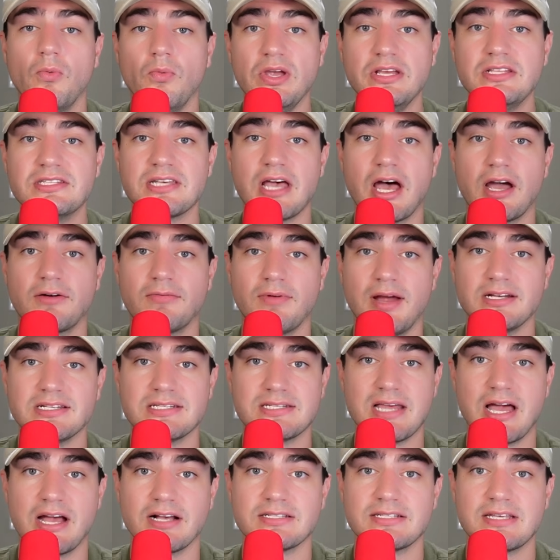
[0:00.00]
we talk Red
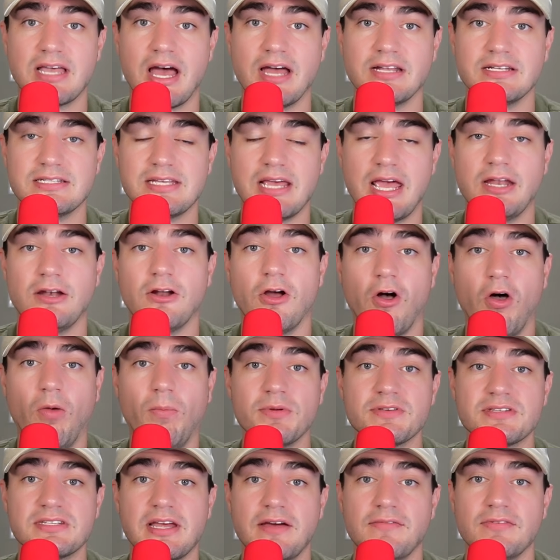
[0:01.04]
Sox content
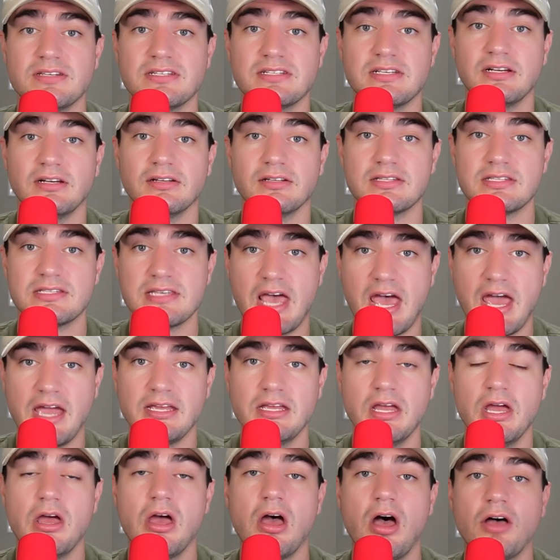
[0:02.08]
almost every single day.
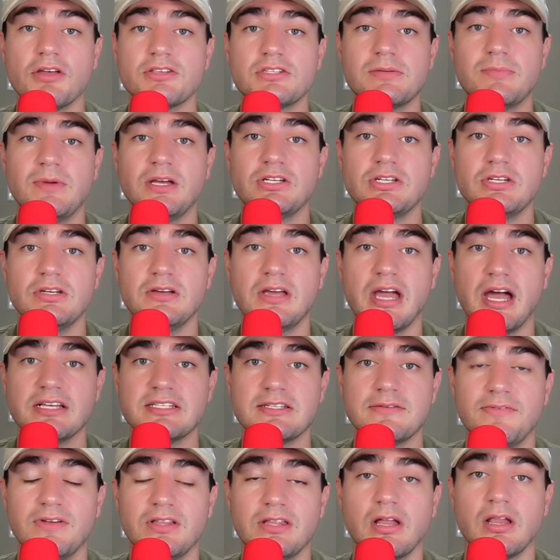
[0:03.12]
Also, make sure you guys
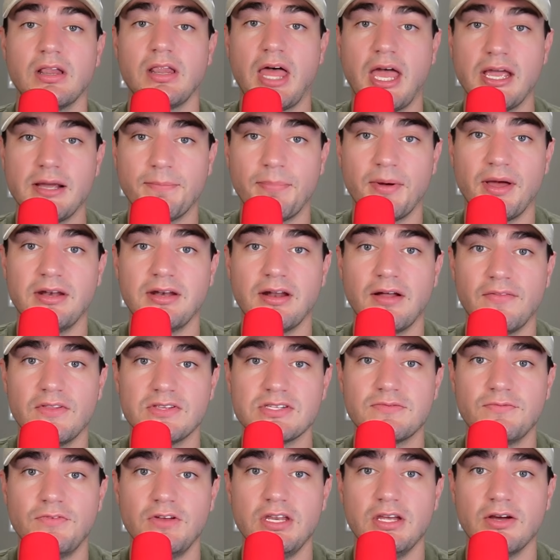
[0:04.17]
have hit the like button on
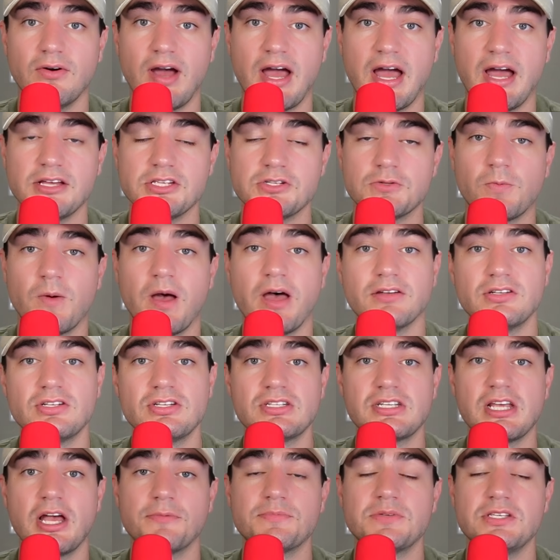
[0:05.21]
this video as well. It
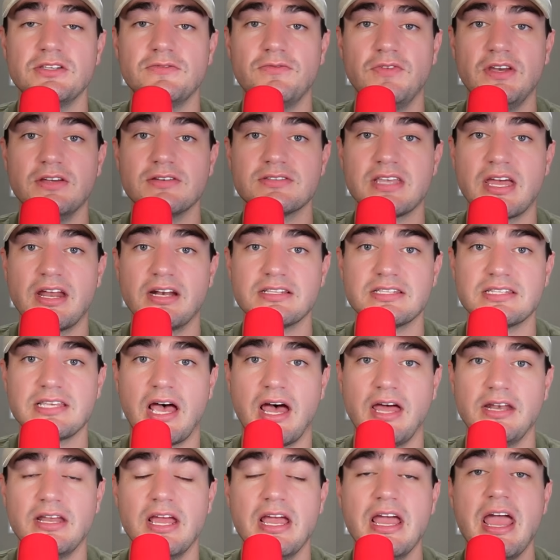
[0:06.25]
just helps these videos out a
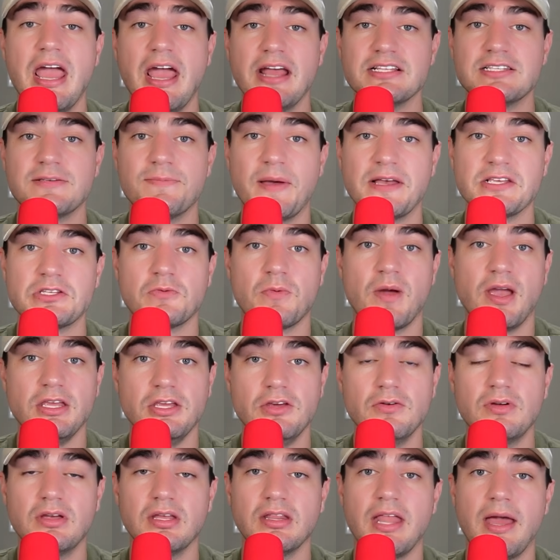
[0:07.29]
ton, and it's the best way
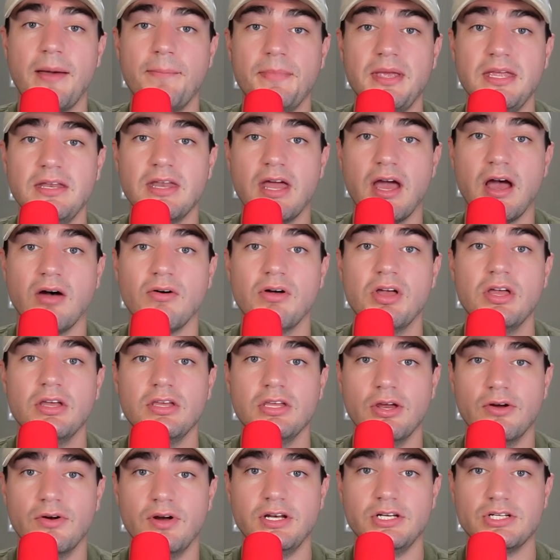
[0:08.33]
you can let me know
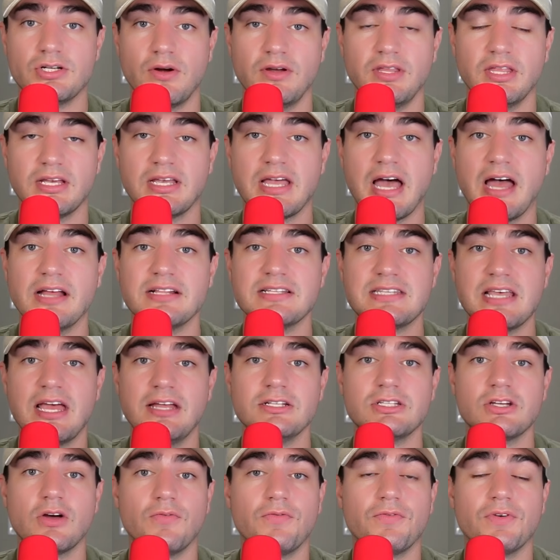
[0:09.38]
you're enjoying the
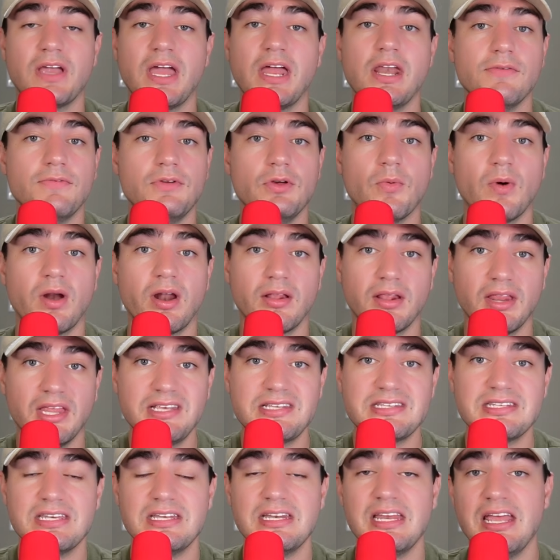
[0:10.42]
content. Don't forget, if you want to
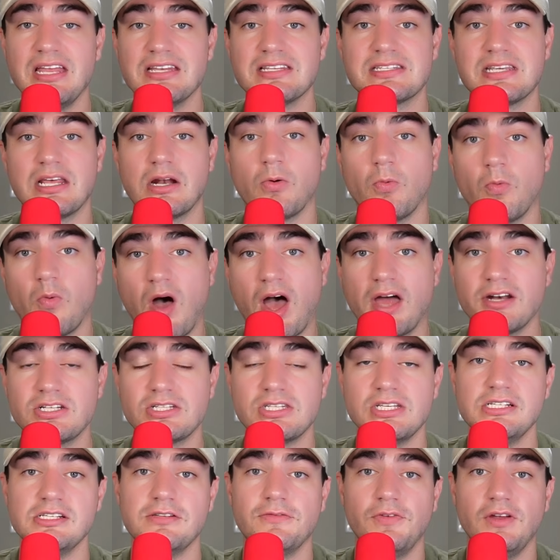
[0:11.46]
listen instead of watch
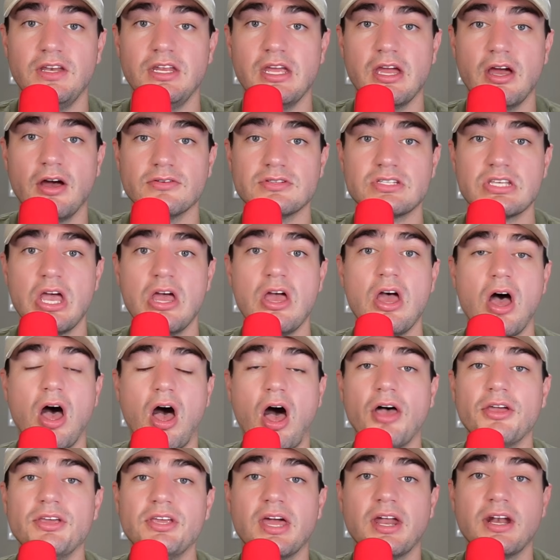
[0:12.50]
these videos,
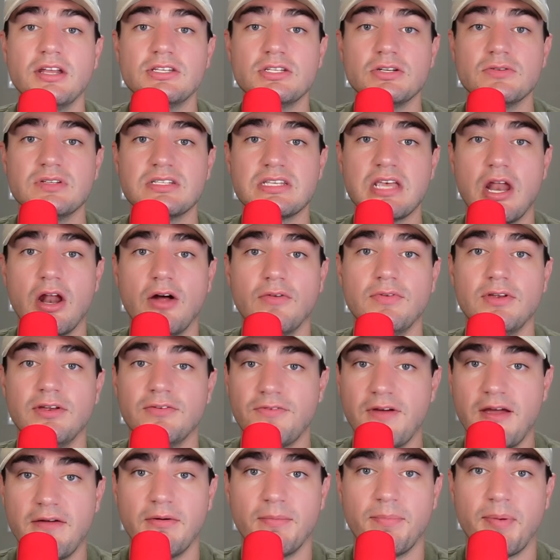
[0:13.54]
all you got to do is head over to your
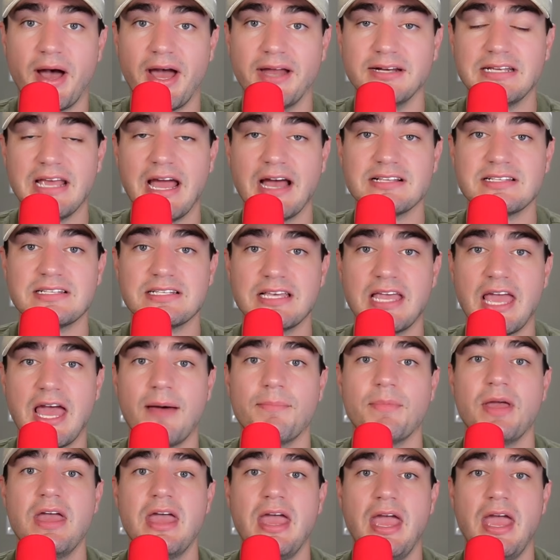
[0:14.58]
favorite podcasting app